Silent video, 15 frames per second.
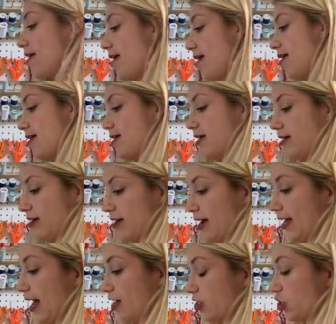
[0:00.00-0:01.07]
then,
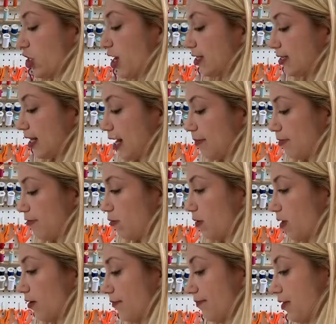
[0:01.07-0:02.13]
again, just like
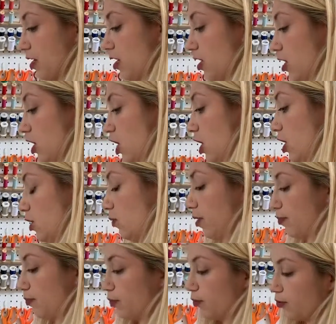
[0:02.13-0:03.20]
before, I'm going
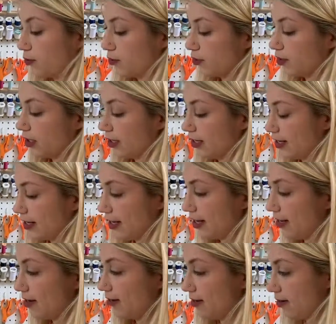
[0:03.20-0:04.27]
to pull
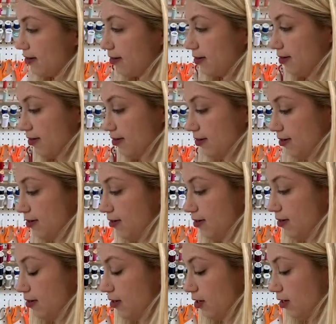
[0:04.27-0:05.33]
in
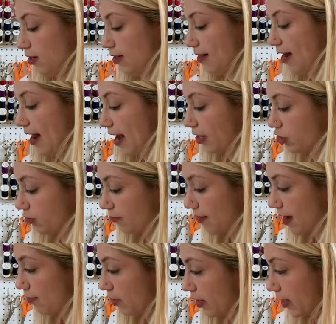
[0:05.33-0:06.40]
that extra
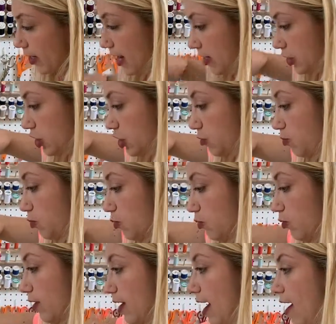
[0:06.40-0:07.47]
fabric and
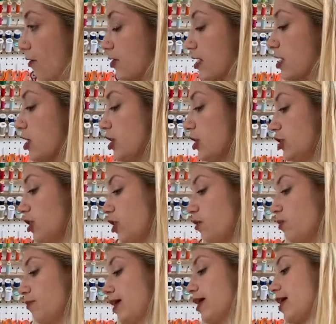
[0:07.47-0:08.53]
smooth it out.
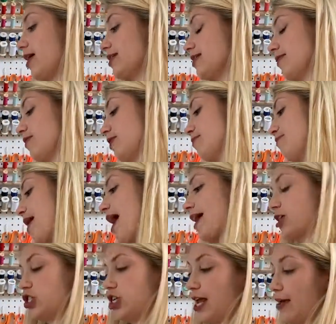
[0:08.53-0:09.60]
So because of the
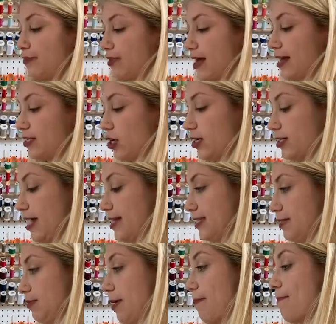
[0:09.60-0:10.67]
back shape, that dart
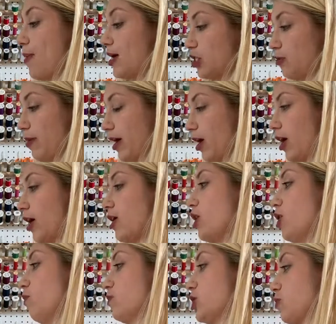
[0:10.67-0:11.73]
tends to be much bigger,
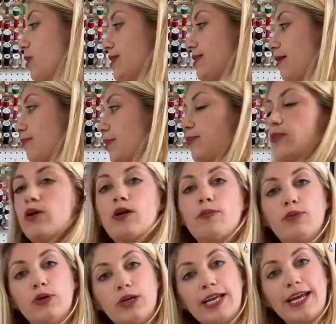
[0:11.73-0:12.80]
which is why some
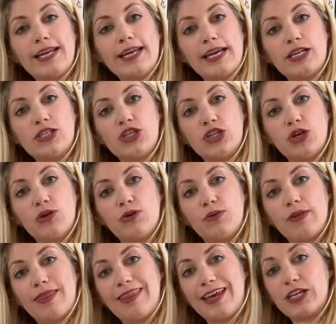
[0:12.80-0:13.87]
people put it into
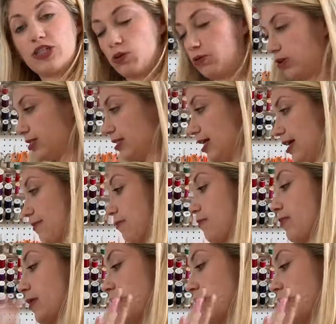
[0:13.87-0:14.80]
the shoulder seam.